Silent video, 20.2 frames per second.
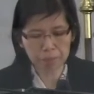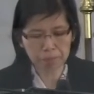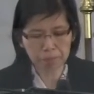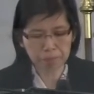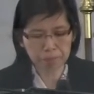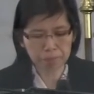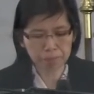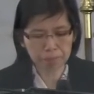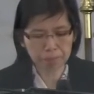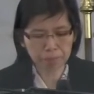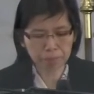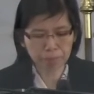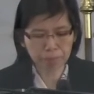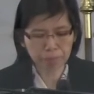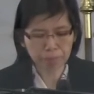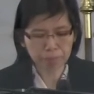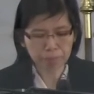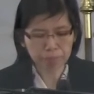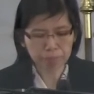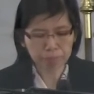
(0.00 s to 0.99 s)

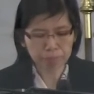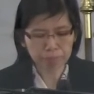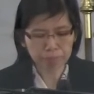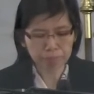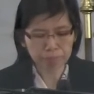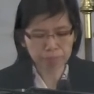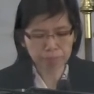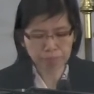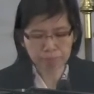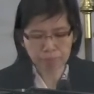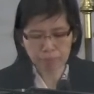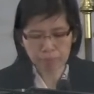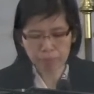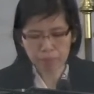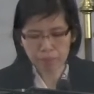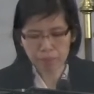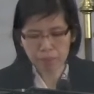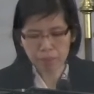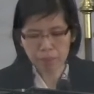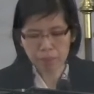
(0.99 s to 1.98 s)

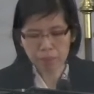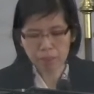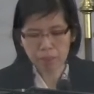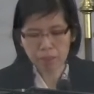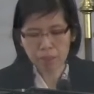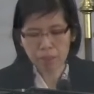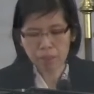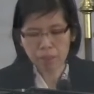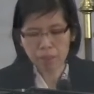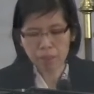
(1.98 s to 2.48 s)
Nothing is said.